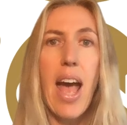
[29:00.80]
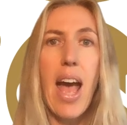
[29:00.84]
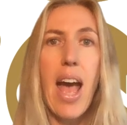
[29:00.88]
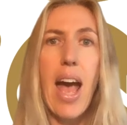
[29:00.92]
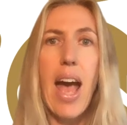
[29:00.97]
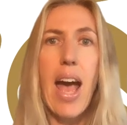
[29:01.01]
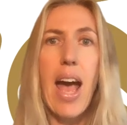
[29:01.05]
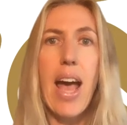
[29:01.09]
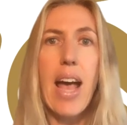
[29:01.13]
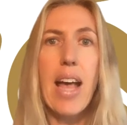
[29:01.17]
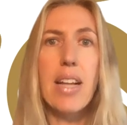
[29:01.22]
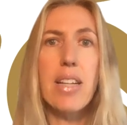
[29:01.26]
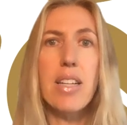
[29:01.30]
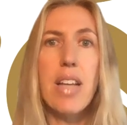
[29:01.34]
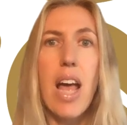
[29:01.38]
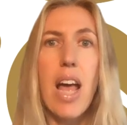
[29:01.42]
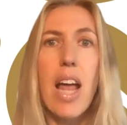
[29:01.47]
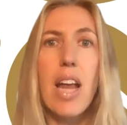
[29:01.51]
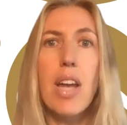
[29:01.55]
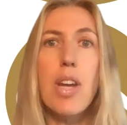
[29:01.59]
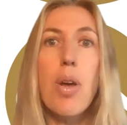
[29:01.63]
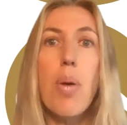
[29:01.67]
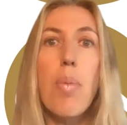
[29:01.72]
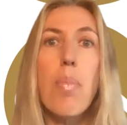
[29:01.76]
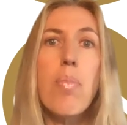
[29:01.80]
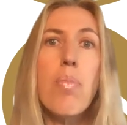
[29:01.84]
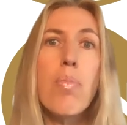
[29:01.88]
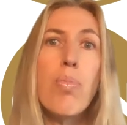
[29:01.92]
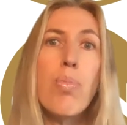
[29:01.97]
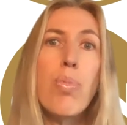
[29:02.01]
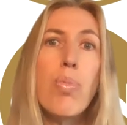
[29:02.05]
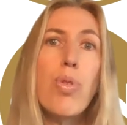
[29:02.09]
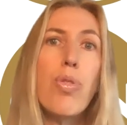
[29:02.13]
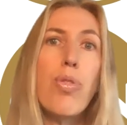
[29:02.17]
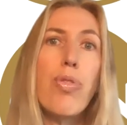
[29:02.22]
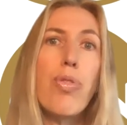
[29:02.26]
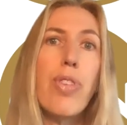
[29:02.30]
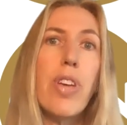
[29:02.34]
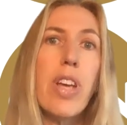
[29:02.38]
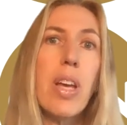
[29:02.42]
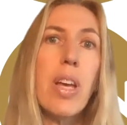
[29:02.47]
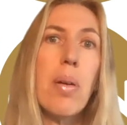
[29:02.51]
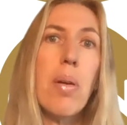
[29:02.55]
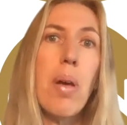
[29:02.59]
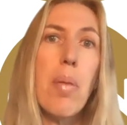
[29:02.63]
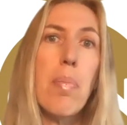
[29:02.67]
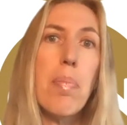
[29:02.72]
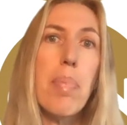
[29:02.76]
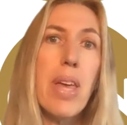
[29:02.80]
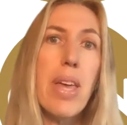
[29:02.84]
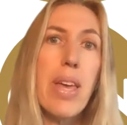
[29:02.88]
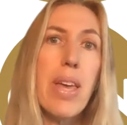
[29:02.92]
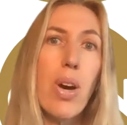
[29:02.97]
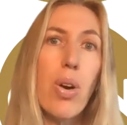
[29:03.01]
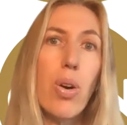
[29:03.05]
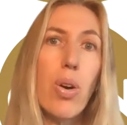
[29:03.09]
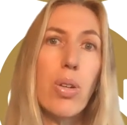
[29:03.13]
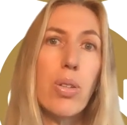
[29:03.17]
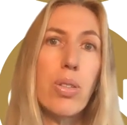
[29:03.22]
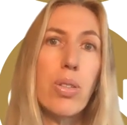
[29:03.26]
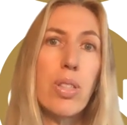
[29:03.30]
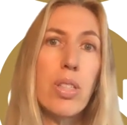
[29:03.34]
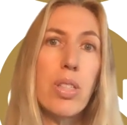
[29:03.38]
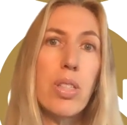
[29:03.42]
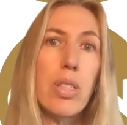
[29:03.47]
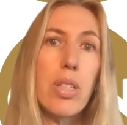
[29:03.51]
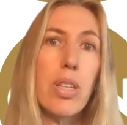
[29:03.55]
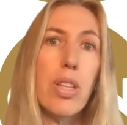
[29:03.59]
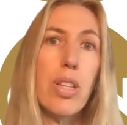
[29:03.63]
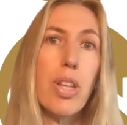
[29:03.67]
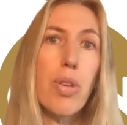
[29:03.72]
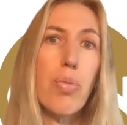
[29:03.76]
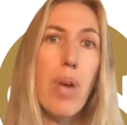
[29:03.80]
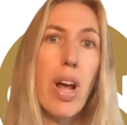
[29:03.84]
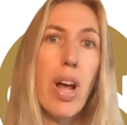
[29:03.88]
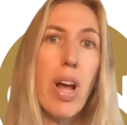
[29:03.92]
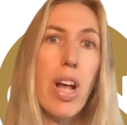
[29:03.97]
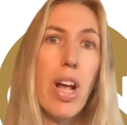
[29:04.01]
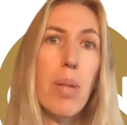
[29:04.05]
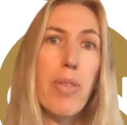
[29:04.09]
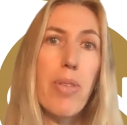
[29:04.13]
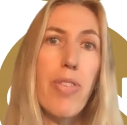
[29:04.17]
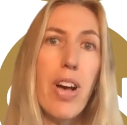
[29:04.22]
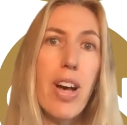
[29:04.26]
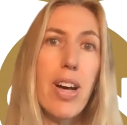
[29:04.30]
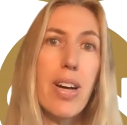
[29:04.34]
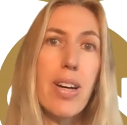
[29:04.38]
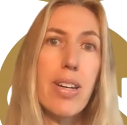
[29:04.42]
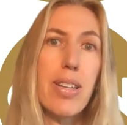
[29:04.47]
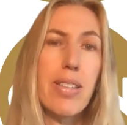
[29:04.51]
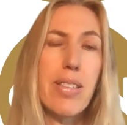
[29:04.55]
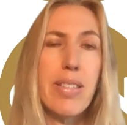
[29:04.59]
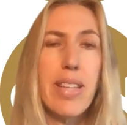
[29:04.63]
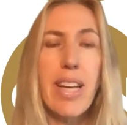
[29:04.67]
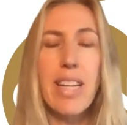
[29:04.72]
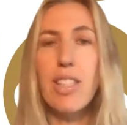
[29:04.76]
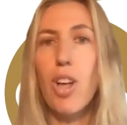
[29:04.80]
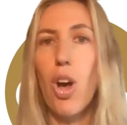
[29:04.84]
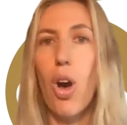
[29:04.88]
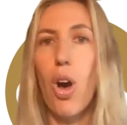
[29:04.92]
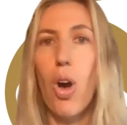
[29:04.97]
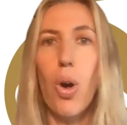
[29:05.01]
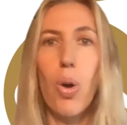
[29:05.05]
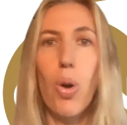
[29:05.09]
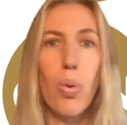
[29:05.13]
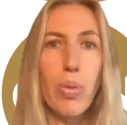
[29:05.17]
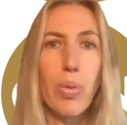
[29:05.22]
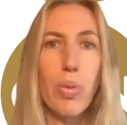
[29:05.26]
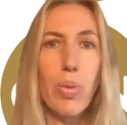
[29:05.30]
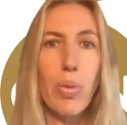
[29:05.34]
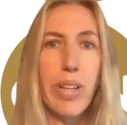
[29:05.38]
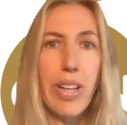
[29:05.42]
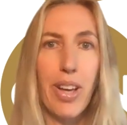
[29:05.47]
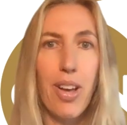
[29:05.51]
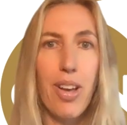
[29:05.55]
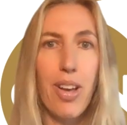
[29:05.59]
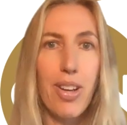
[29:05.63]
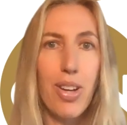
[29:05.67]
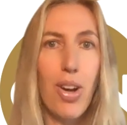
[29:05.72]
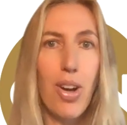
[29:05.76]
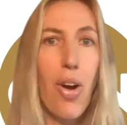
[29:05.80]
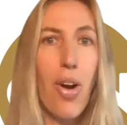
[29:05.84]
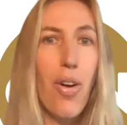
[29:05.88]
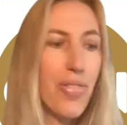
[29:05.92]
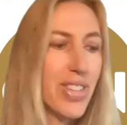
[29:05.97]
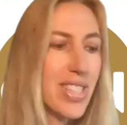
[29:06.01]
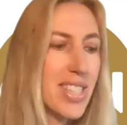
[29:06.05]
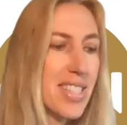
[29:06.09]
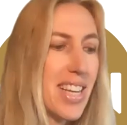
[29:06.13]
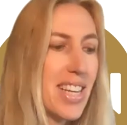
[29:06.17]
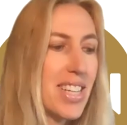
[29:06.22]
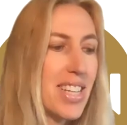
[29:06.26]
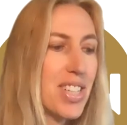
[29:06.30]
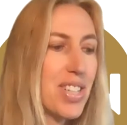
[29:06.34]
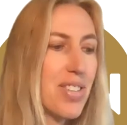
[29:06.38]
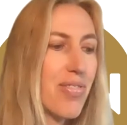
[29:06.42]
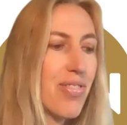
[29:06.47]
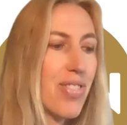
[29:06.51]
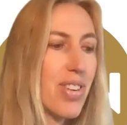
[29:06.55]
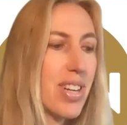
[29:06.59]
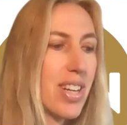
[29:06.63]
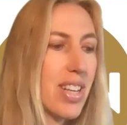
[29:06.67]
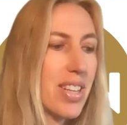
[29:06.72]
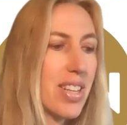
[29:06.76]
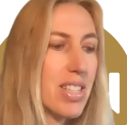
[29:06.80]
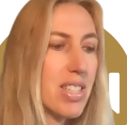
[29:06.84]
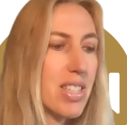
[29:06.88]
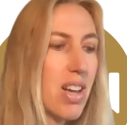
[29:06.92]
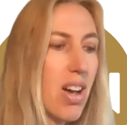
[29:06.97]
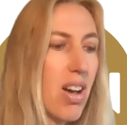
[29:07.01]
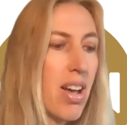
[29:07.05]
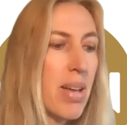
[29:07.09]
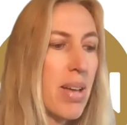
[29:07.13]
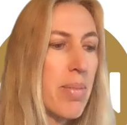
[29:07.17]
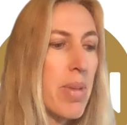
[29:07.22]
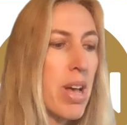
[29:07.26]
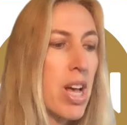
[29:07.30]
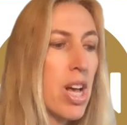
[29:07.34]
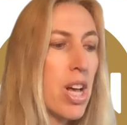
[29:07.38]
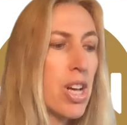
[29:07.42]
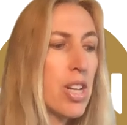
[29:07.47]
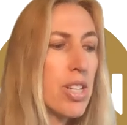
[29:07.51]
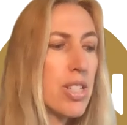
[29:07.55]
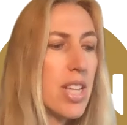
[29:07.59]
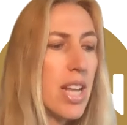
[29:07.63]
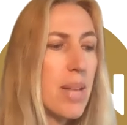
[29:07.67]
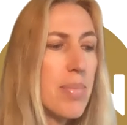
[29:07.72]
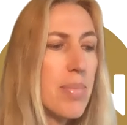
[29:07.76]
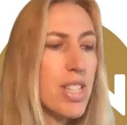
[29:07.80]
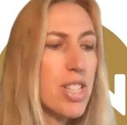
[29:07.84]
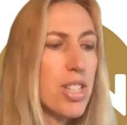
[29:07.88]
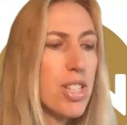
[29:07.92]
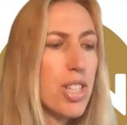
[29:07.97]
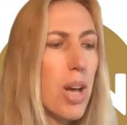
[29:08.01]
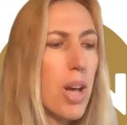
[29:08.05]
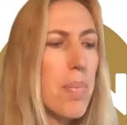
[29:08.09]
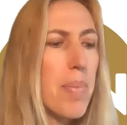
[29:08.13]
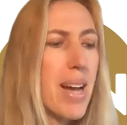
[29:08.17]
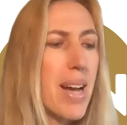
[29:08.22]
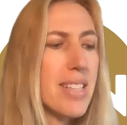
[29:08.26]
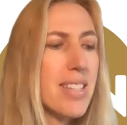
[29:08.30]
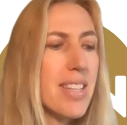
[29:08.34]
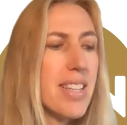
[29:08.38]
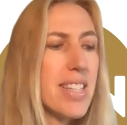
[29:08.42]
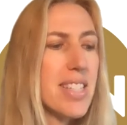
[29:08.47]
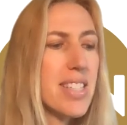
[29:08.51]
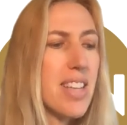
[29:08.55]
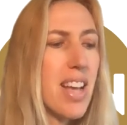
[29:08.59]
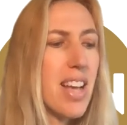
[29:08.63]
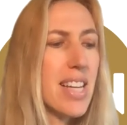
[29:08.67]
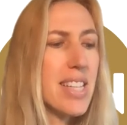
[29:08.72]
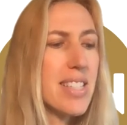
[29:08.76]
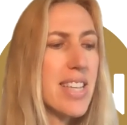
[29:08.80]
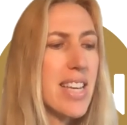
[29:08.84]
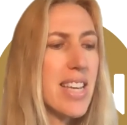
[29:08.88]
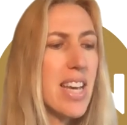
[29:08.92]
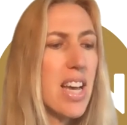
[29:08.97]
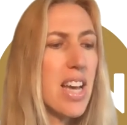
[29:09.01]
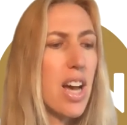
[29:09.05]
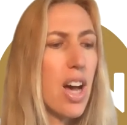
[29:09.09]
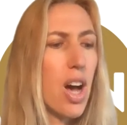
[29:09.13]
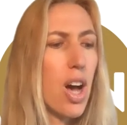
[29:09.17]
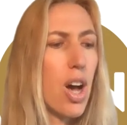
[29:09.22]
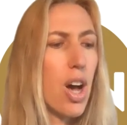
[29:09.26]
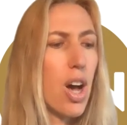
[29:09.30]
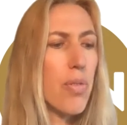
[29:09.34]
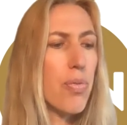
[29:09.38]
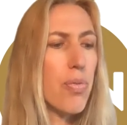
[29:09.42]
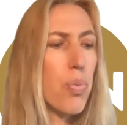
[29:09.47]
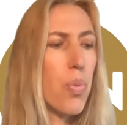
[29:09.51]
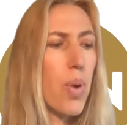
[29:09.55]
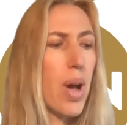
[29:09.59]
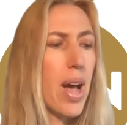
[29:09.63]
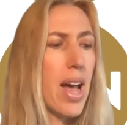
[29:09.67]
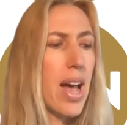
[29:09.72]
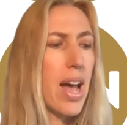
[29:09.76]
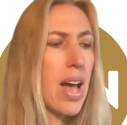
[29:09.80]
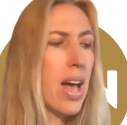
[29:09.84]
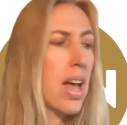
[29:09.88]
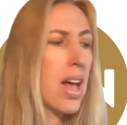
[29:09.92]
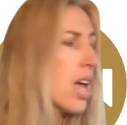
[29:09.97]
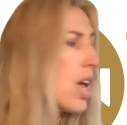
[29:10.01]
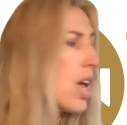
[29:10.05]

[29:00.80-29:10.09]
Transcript: and moving beyond the realm of Earth. That's a whole nother conversation for another time. So let me just go back to this idea of where